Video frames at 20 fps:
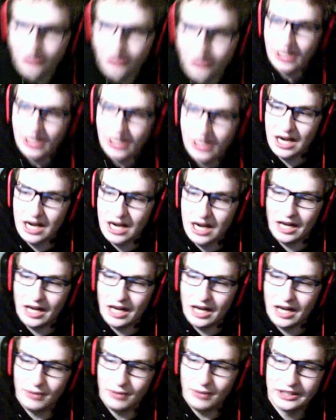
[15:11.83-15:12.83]
and
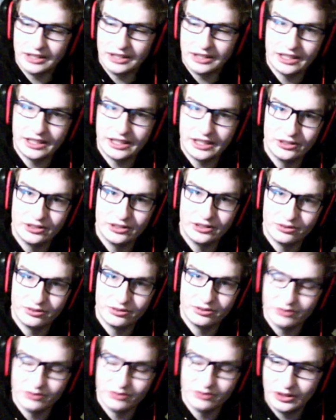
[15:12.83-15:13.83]
send
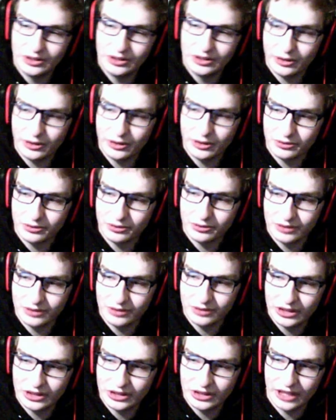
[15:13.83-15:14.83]
your
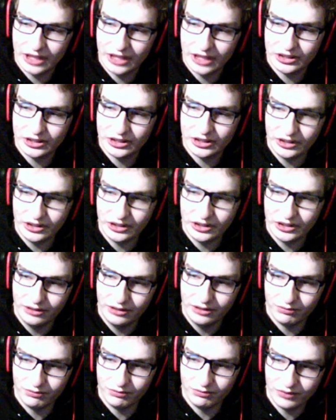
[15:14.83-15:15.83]
checks in
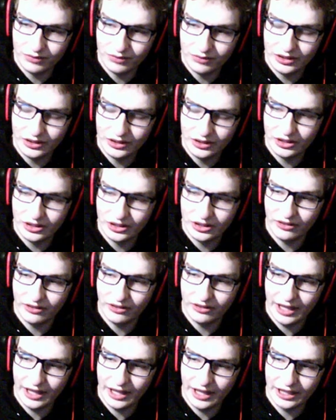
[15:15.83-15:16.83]
to the fan
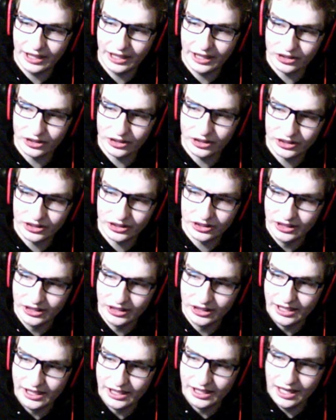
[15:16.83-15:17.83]
address,
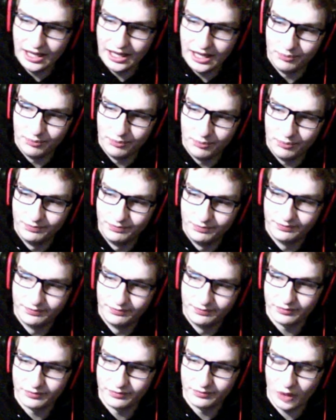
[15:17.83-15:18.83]

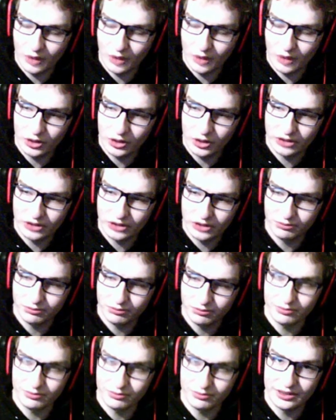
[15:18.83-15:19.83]
or just
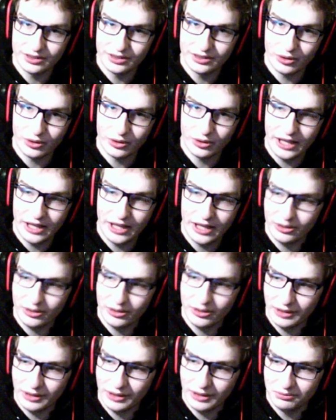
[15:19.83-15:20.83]
donate on my
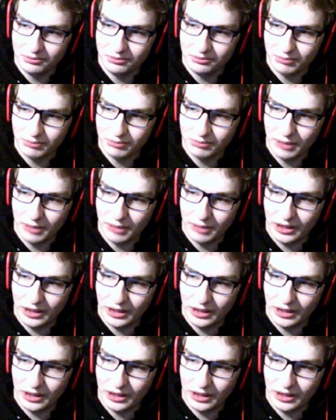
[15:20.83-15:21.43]
PayPal